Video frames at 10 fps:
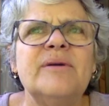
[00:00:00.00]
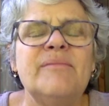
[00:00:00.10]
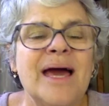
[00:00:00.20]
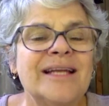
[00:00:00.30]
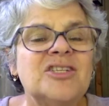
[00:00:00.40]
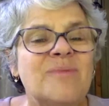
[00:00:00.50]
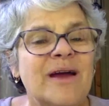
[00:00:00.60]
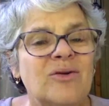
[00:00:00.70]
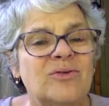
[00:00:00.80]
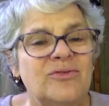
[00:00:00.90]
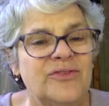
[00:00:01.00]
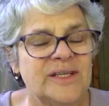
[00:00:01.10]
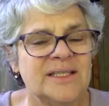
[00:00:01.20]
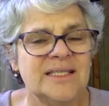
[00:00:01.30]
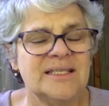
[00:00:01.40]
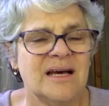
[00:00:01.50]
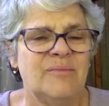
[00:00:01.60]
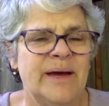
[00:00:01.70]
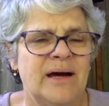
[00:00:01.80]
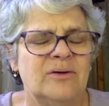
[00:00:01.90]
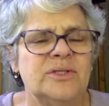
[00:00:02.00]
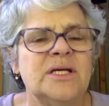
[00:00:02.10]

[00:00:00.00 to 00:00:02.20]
manage my own feelings about.